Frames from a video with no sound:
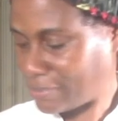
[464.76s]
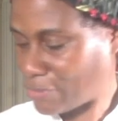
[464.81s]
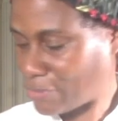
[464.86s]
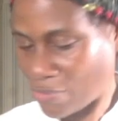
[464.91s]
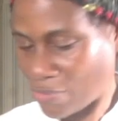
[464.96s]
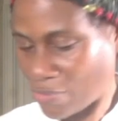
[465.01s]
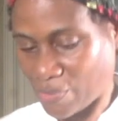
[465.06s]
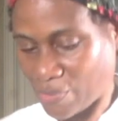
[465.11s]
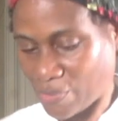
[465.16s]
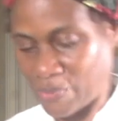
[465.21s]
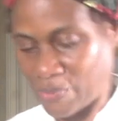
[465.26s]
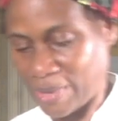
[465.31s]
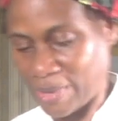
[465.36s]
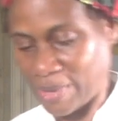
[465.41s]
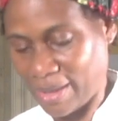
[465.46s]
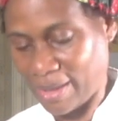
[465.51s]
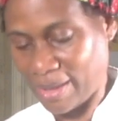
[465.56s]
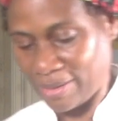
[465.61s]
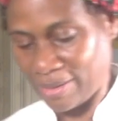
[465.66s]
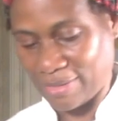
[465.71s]

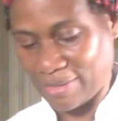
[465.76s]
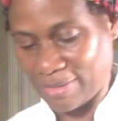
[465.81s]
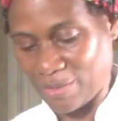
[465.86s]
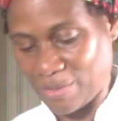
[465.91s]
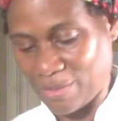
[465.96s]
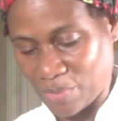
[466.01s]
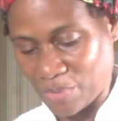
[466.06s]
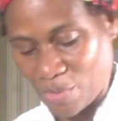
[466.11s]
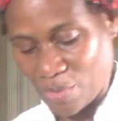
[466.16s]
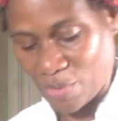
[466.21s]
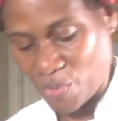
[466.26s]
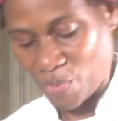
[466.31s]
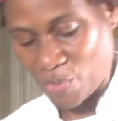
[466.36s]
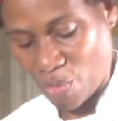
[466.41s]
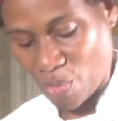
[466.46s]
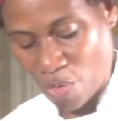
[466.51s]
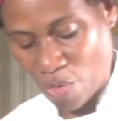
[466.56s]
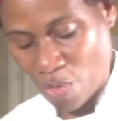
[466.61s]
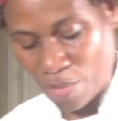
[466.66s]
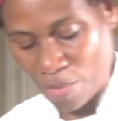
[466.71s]
Okay, there we go. We're
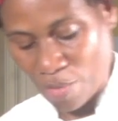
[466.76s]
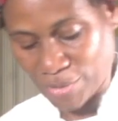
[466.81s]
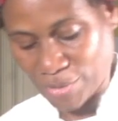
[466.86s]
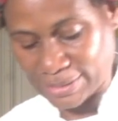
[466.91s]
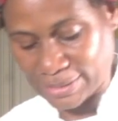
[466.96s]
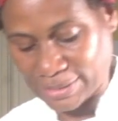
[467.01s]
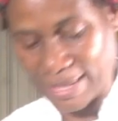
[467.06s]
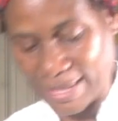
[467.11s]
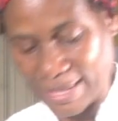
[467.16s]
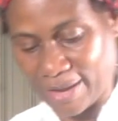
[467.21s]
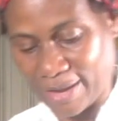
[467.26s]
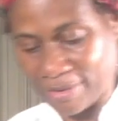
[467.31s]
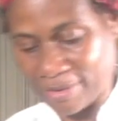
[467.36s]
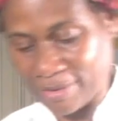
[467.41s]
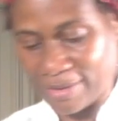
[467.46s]
almost there.